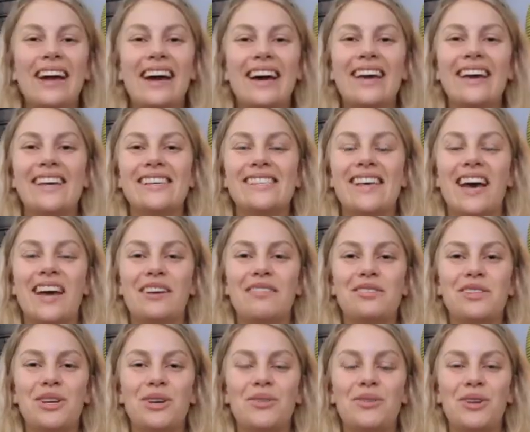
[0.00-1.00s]
guys, I have
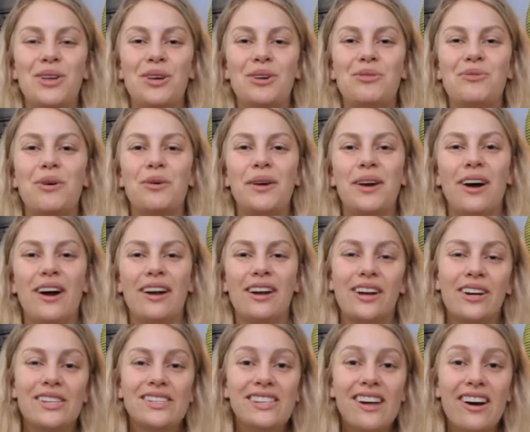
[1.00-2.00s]
shown you what we got in
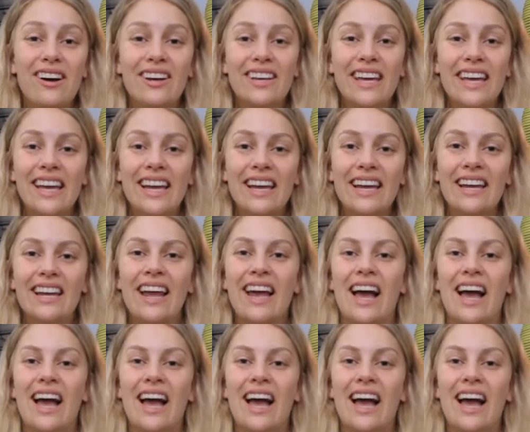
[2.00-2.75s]
our stocking.